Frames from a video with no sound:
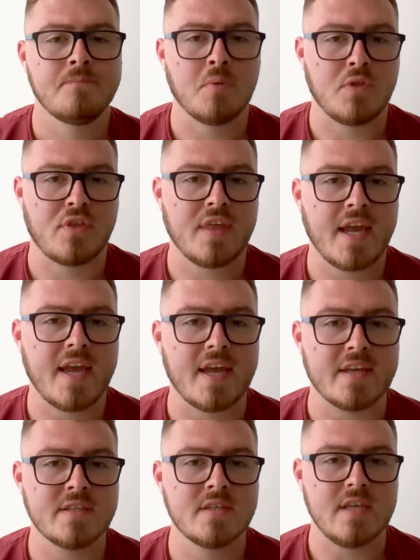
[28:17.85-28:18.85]
But the thing
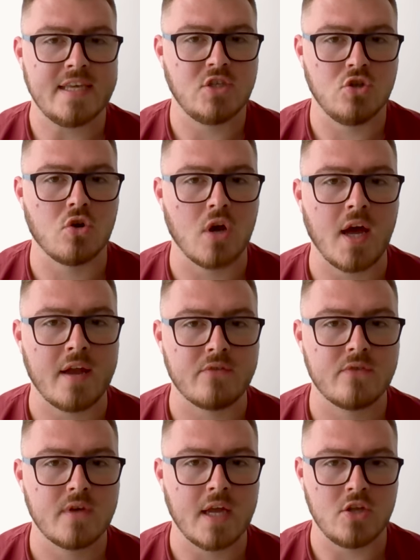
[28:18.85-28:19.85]
is, it's your
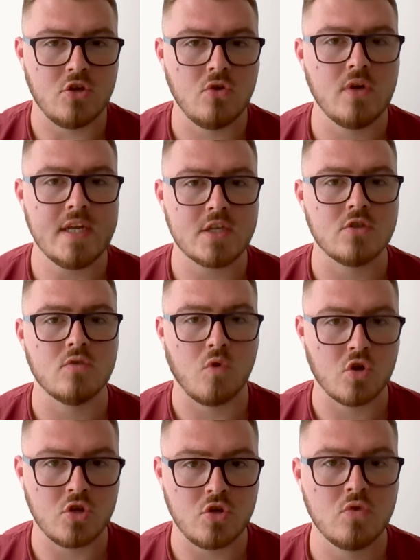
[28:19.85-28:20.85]
life, and you need to do
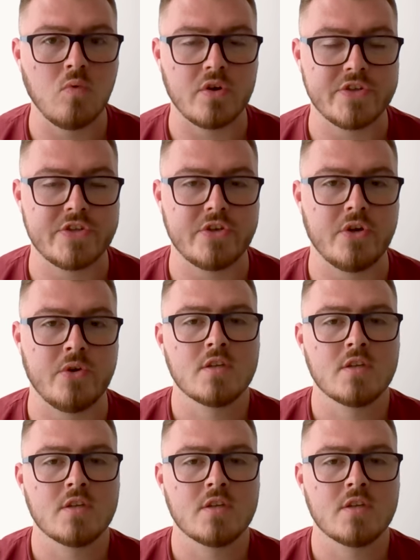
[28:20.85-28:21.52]
what you want to do.